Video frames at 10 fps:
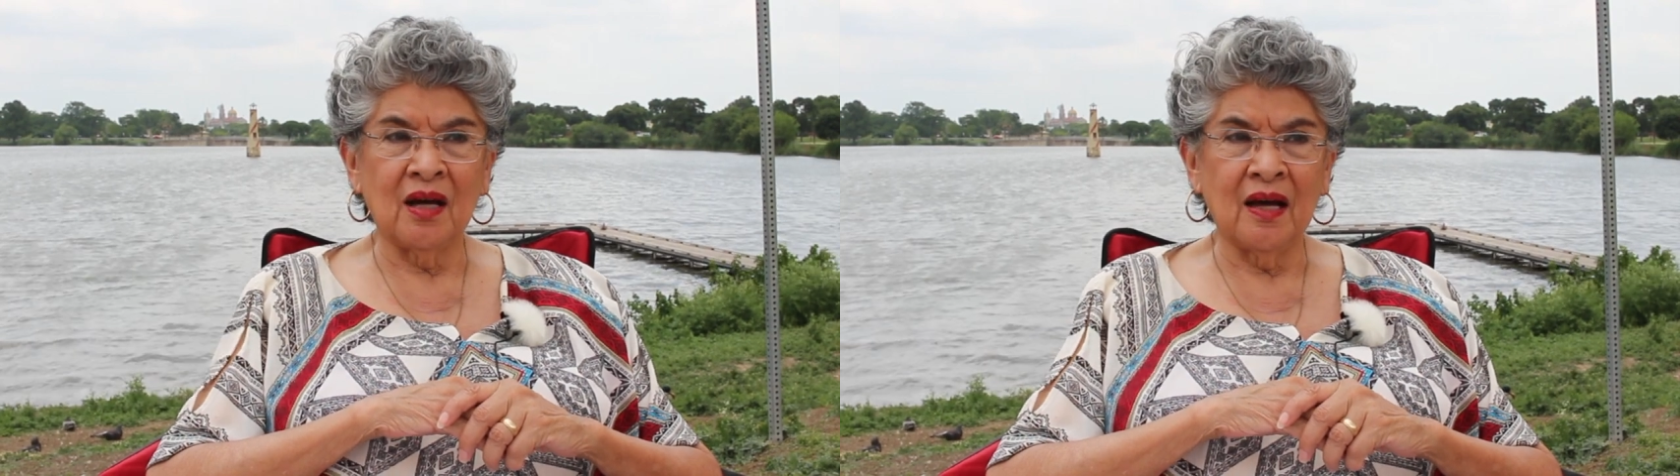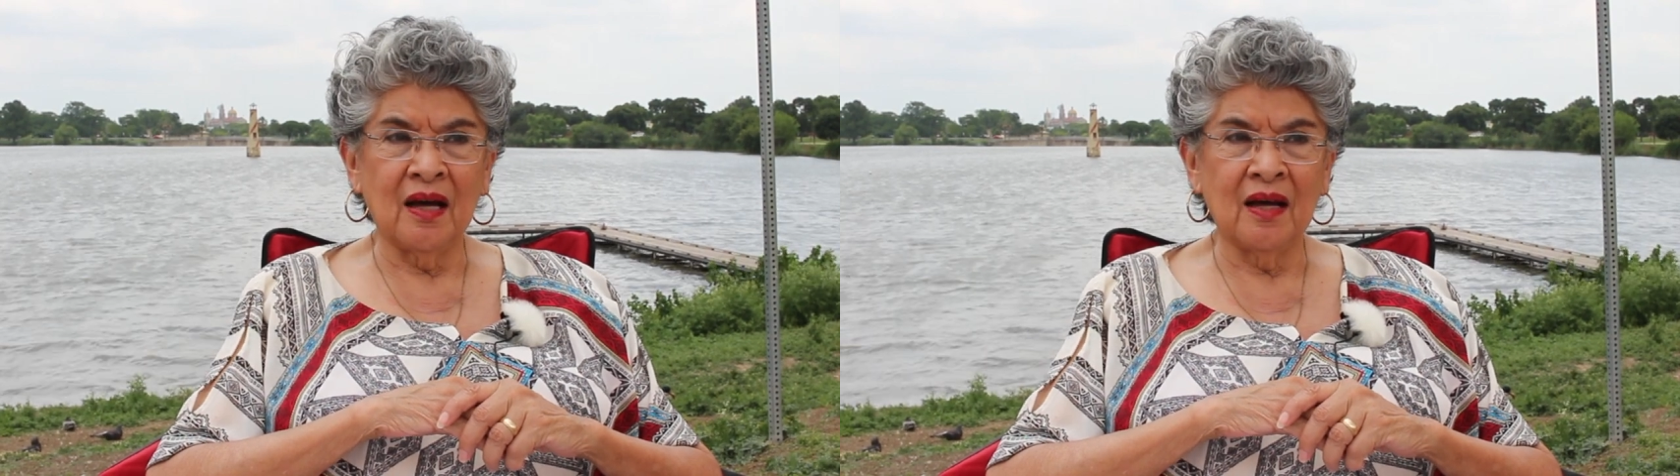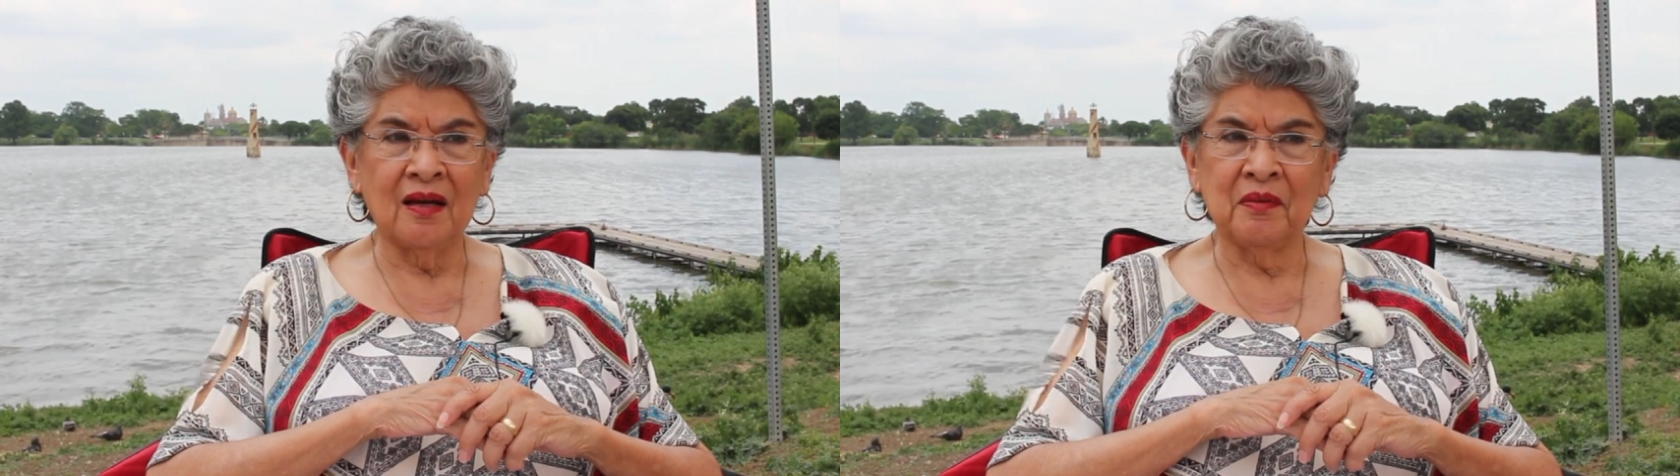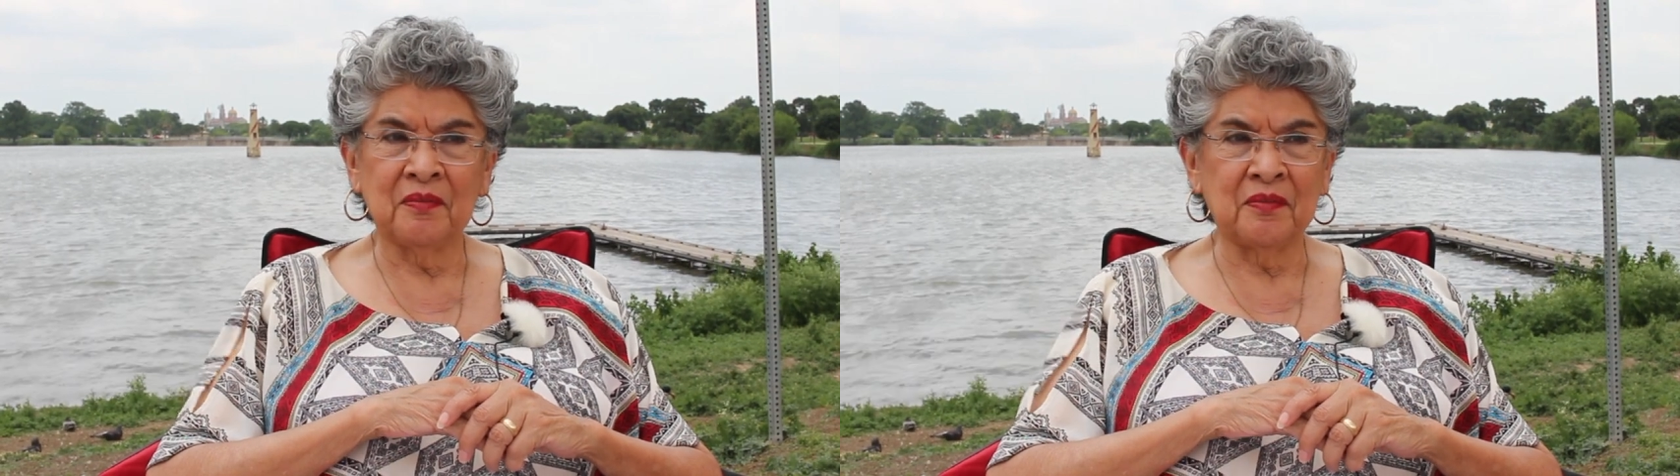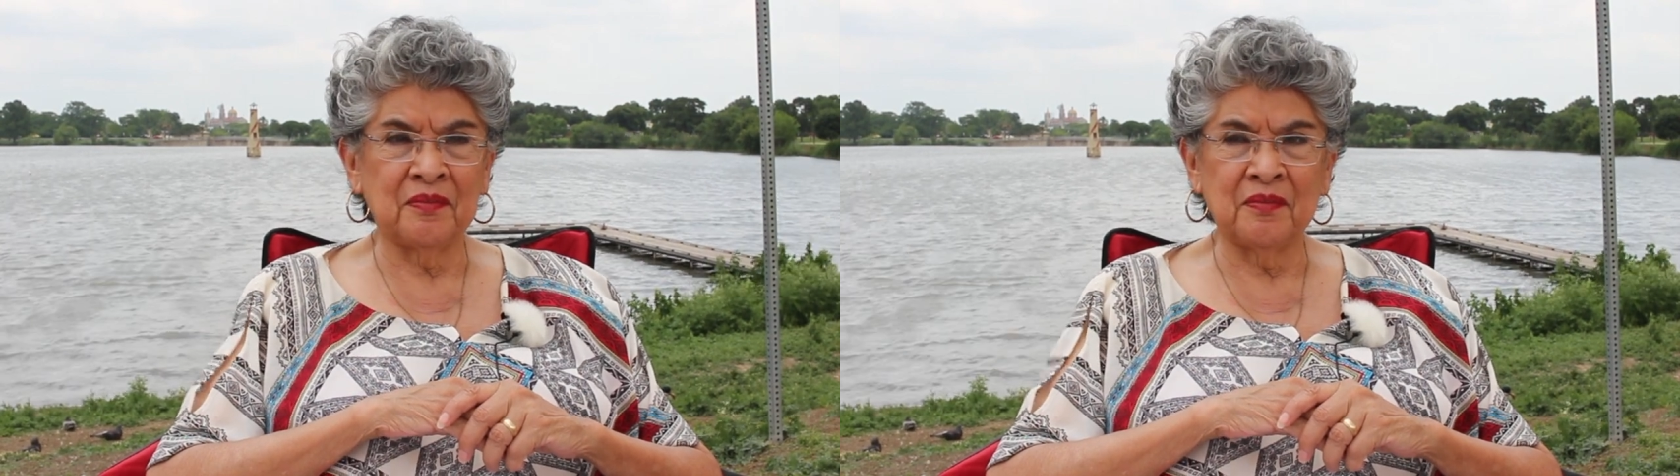
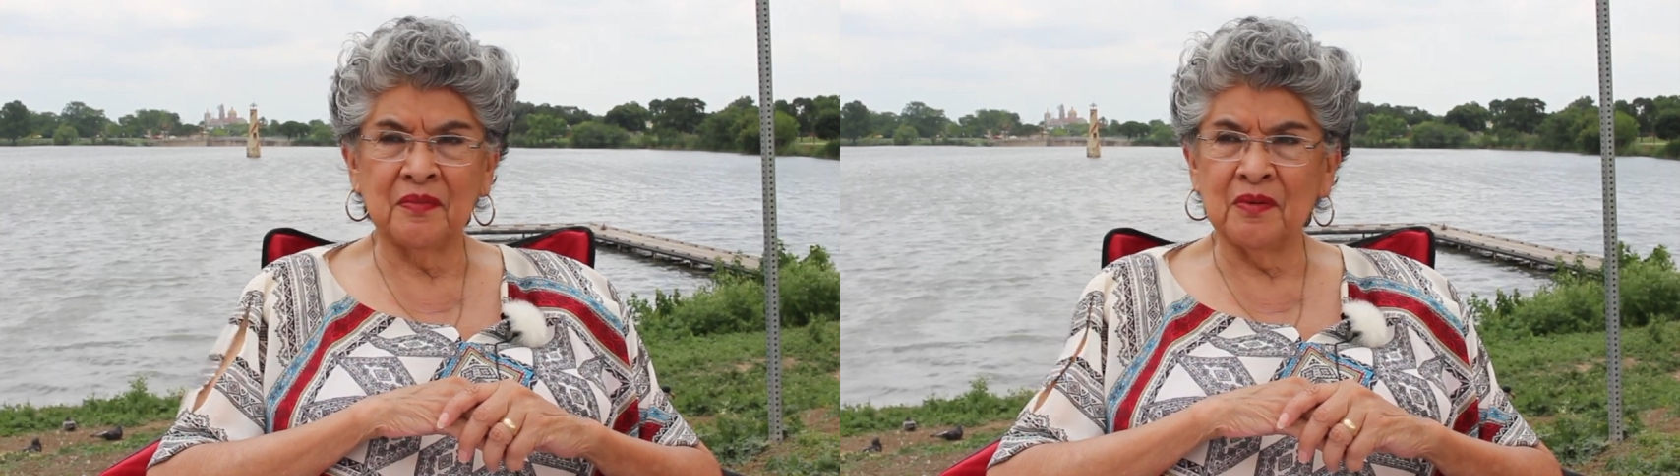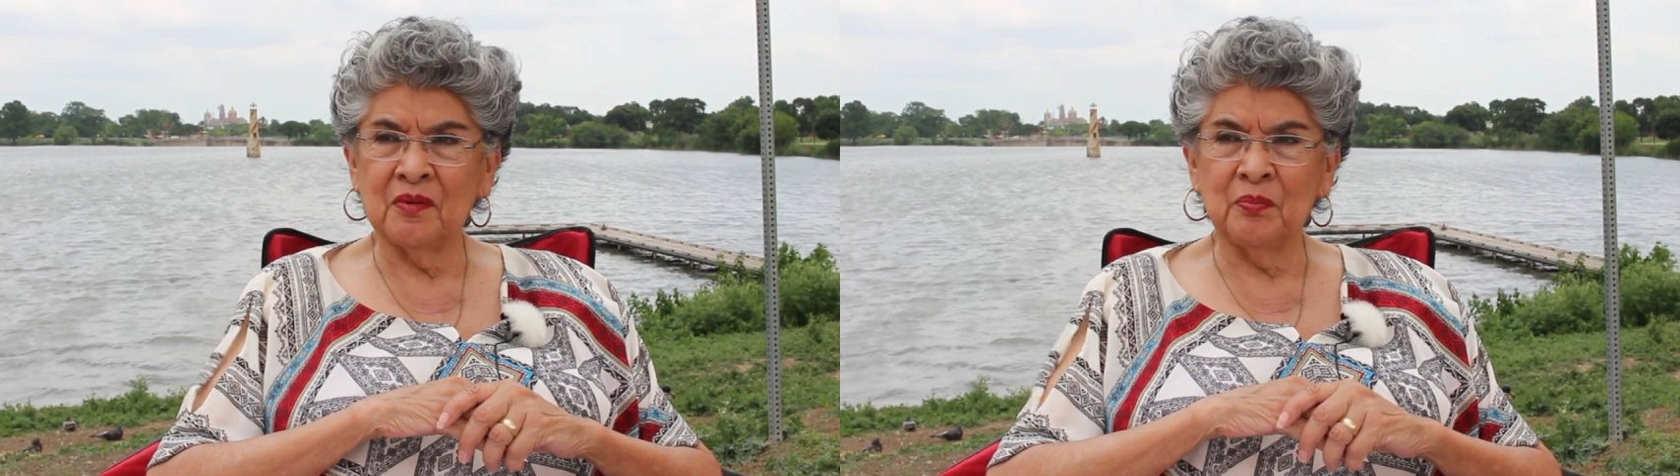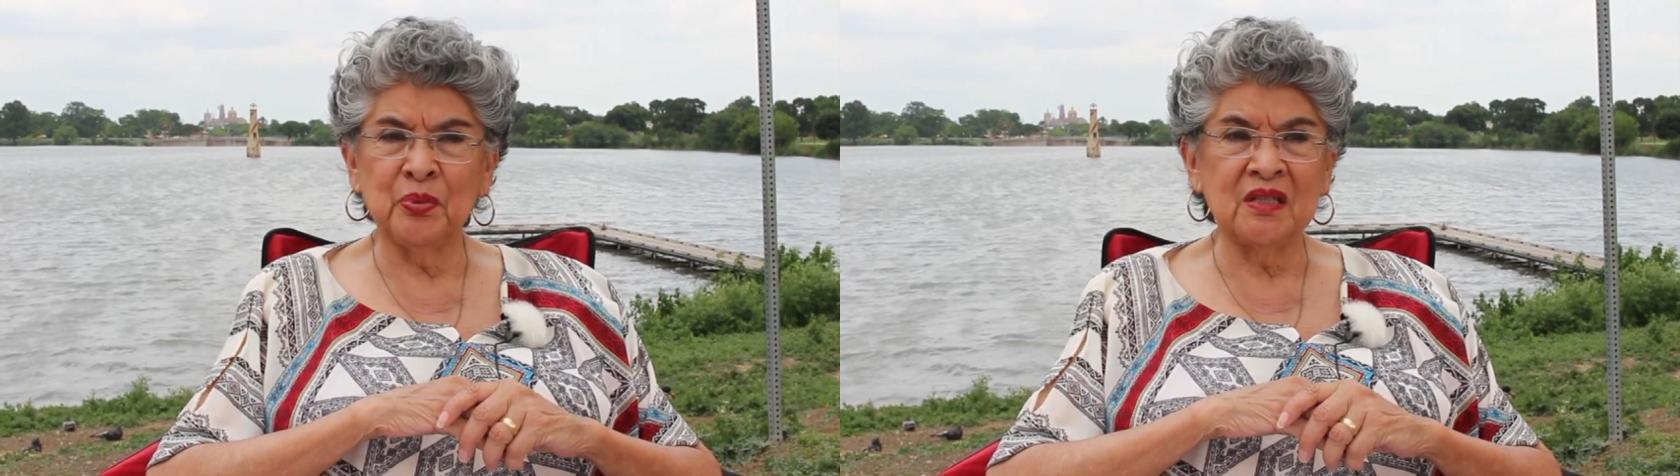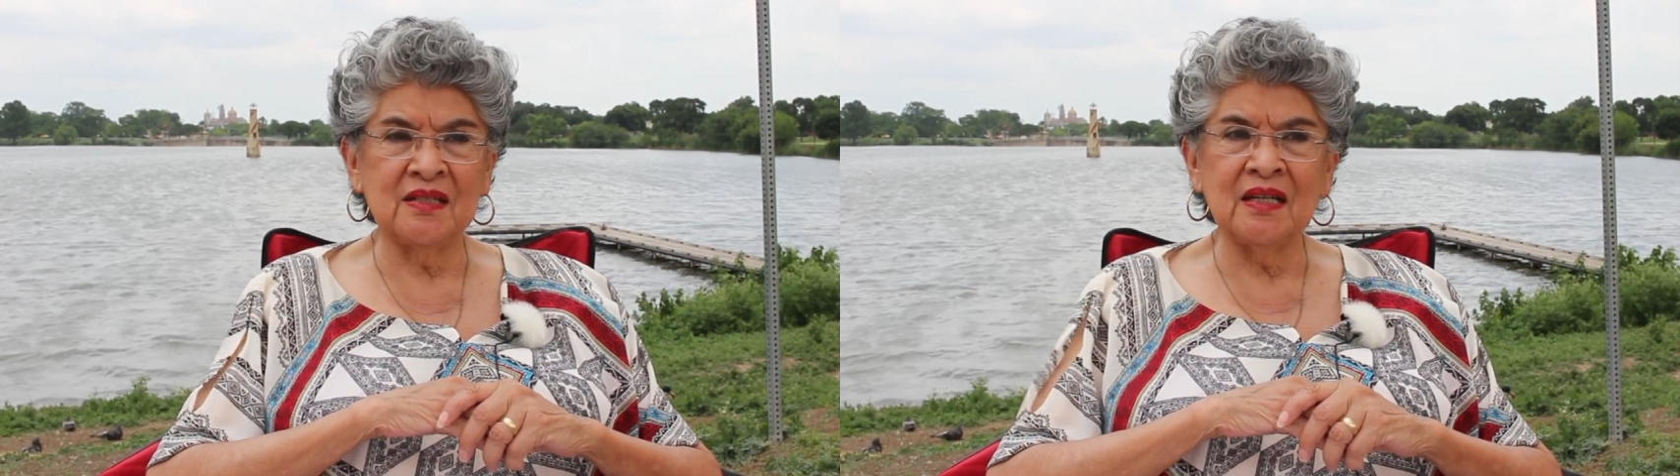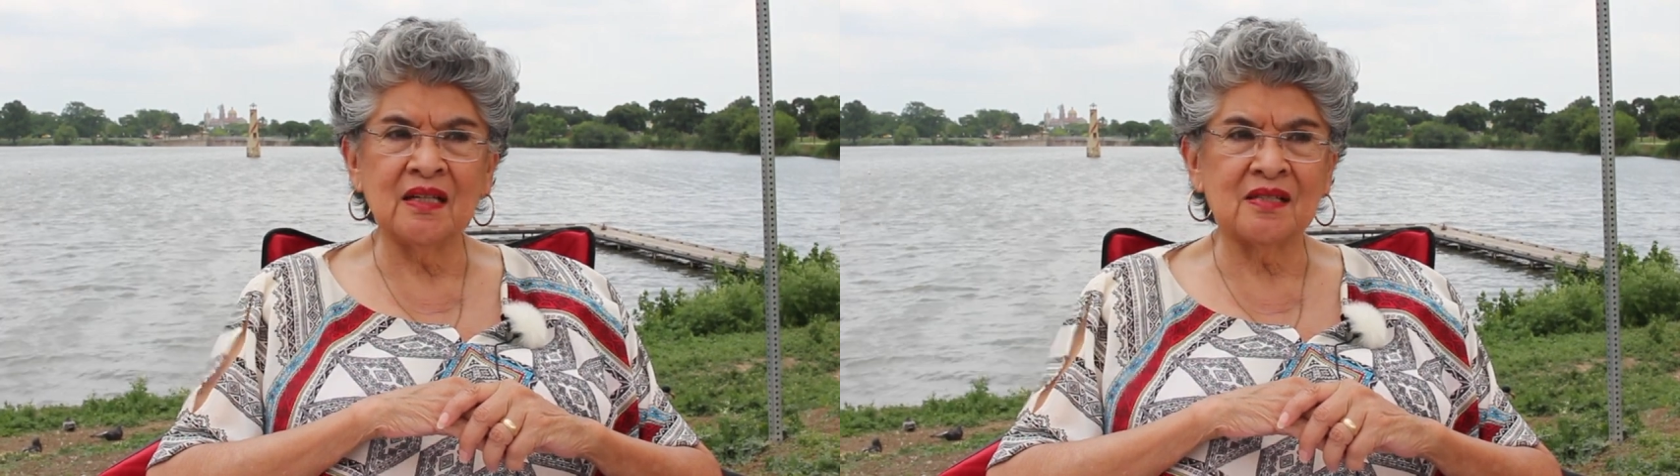um,
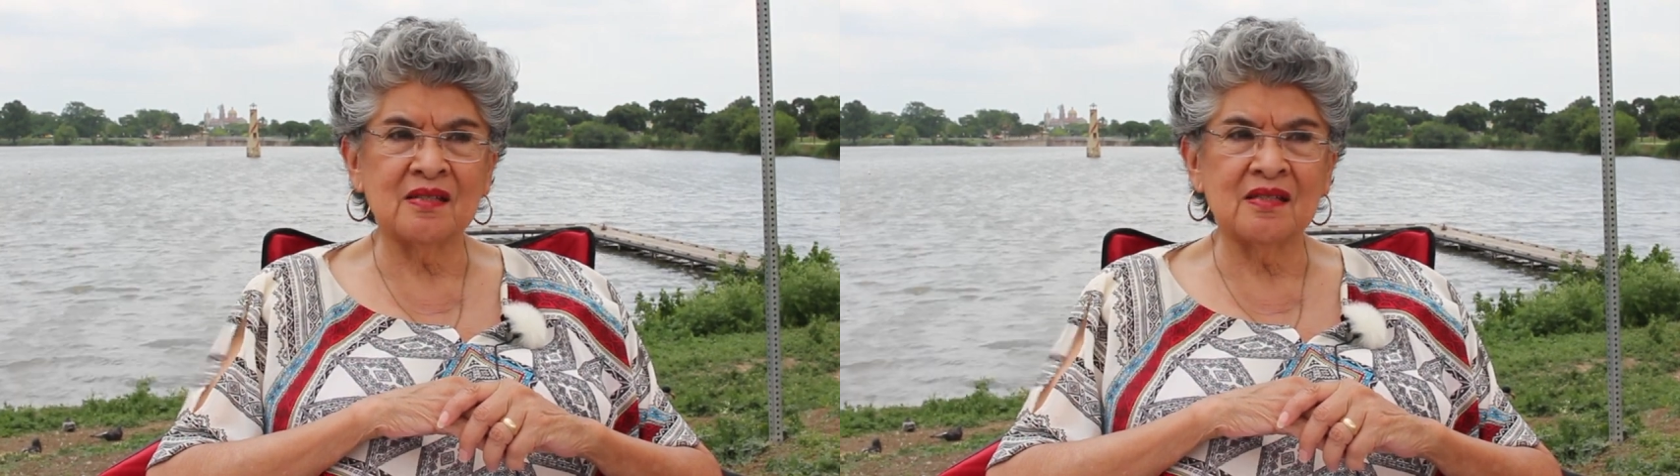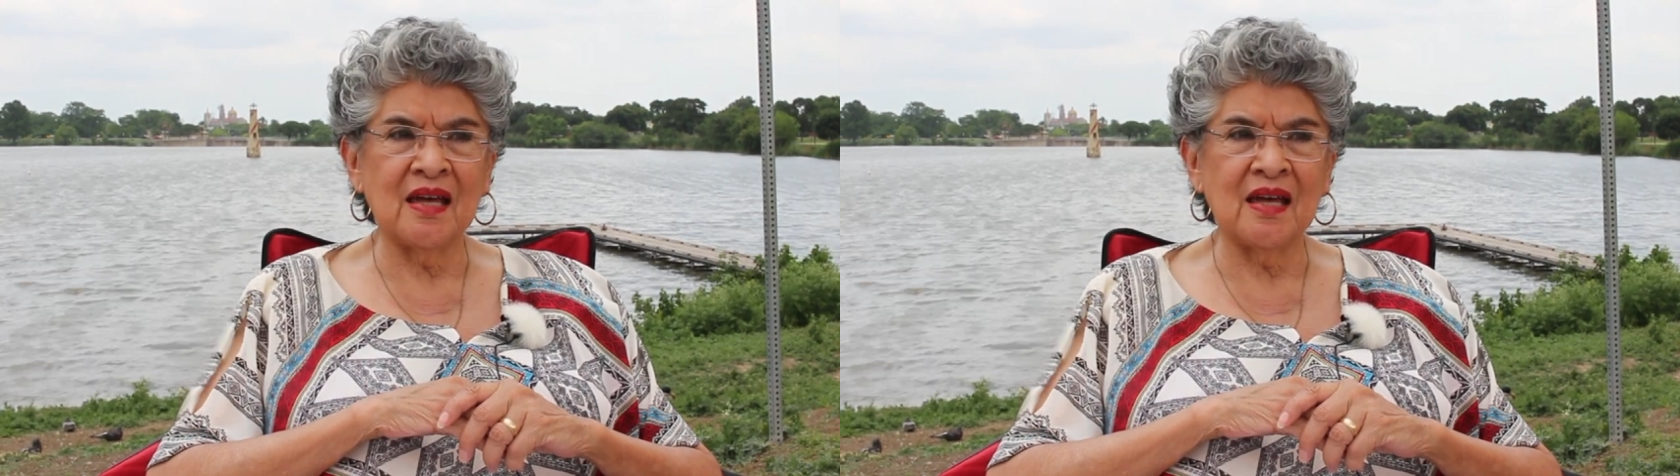predicts